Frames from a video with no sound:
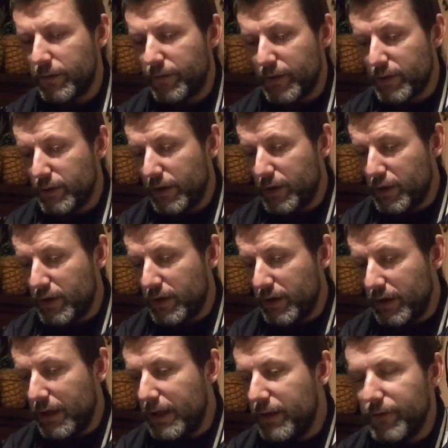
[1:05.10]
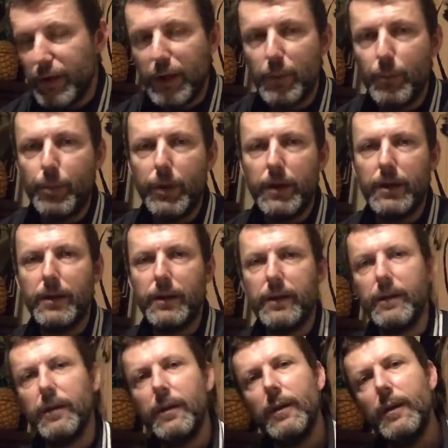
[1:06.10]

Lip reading: if he's actually leaving completely